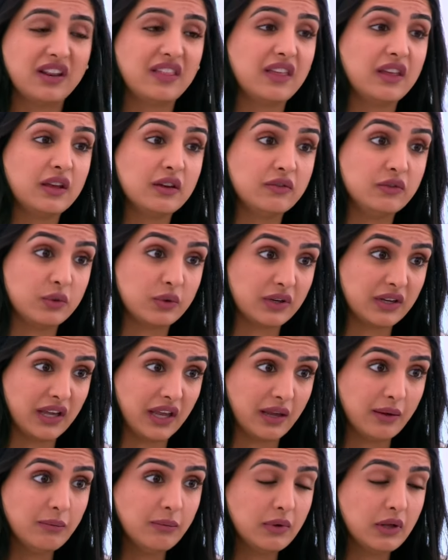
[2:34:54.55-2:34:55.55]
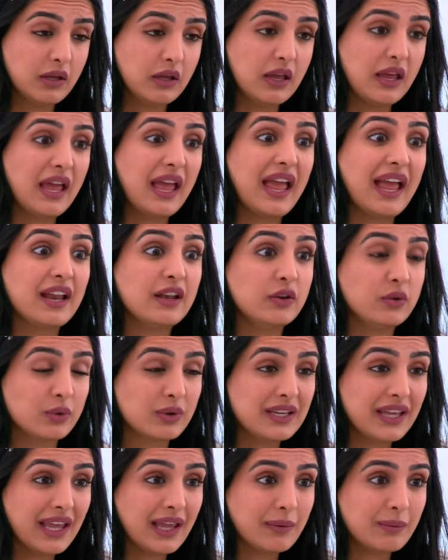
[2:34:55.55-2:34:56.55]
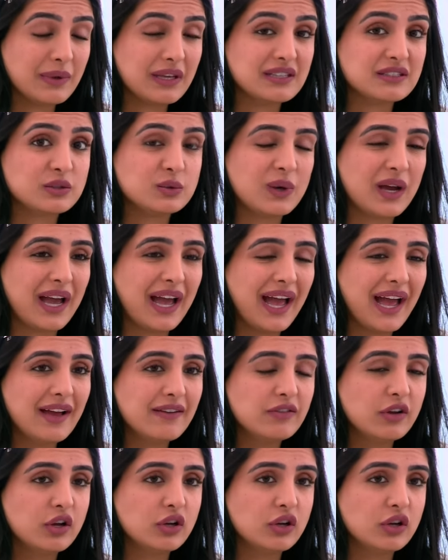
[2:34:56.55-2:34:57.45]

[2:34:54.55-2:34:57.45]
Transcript: you to think of your game, and your game is you have